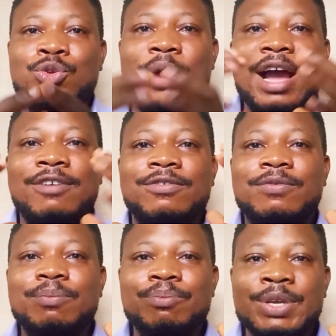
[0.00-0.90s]
You
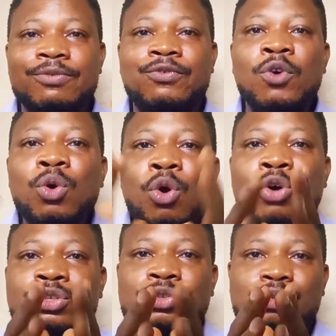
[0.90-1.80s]
have been
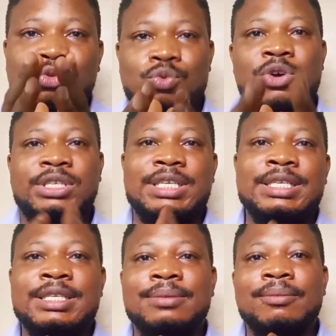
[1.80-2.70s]
focused
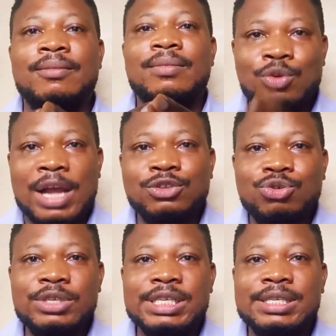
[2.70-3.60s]
towards it. You can
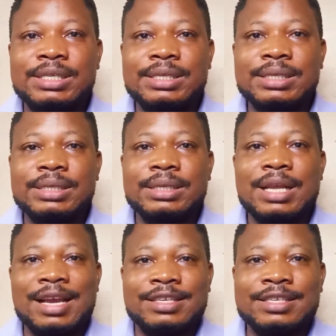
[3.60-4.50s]
do this
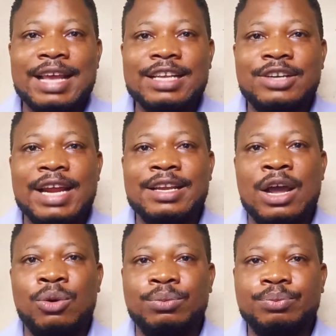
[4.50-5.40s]
exercise right
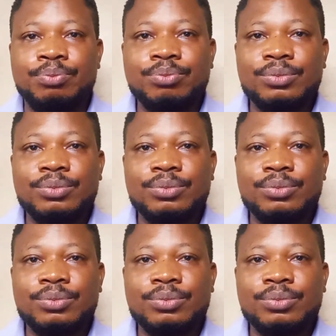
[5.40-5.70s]
now.